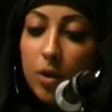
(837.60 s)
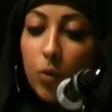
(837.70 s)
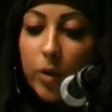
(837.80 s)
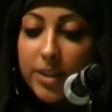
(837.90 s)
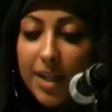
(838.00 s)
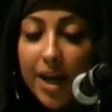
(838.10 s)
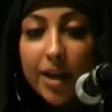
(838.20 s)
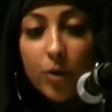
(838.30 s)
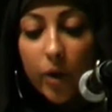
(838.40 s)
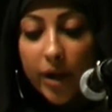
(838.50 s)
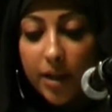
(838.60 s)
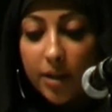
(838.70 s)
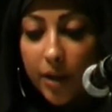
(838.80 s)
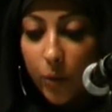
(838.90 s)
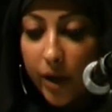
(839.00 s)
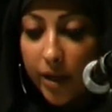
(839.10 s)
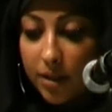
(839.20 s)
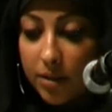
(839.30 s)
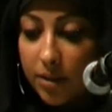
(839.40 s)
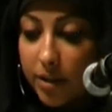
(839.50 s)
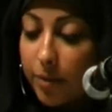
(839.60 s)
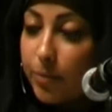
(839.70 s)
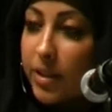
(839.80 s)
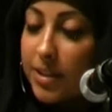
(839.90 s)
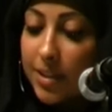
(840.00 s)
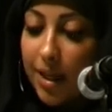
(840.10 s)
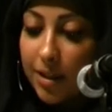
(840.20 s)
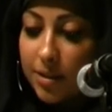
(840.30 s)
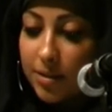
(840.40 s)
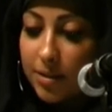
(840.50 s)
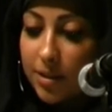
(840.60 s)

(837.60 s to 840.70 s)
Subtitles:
We sat and waited in complete silence